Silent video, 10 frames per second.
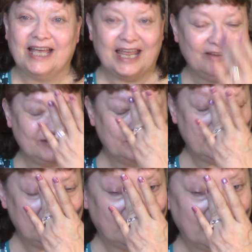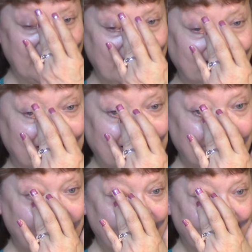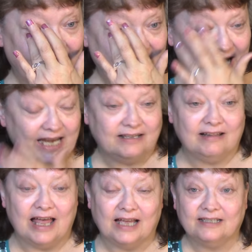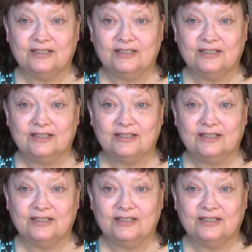I have to be there at 8 o'clock.